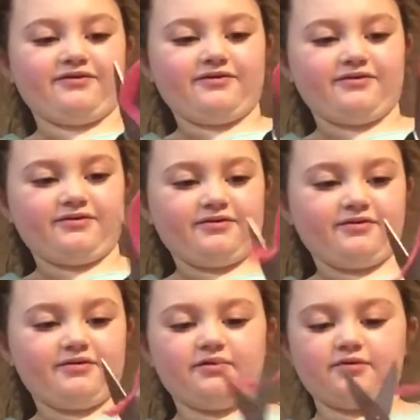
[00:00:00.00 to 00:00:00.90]

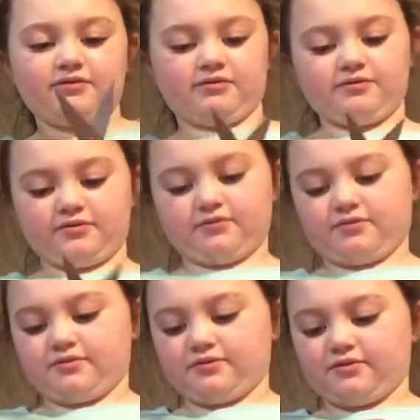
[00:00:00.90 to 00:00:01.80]

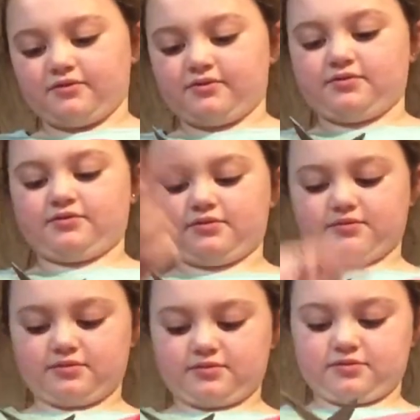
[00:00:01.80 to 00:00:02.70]

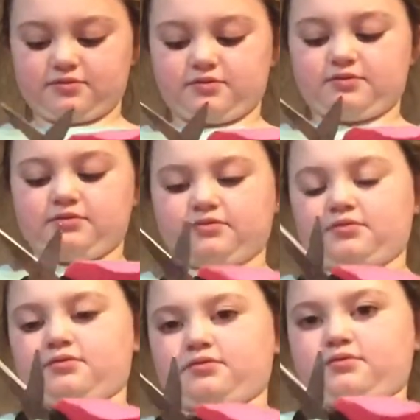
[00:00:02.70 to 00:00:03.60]

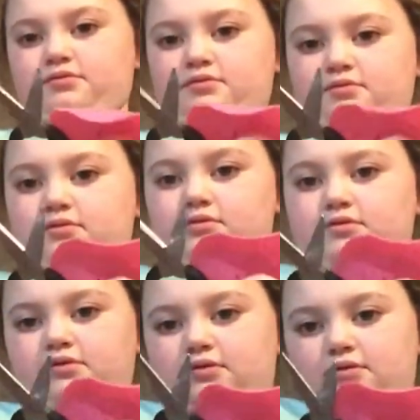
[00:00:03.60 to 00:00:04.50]

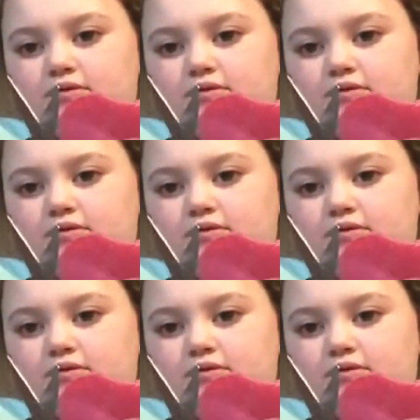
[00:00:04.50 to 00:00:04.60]
(not speaking)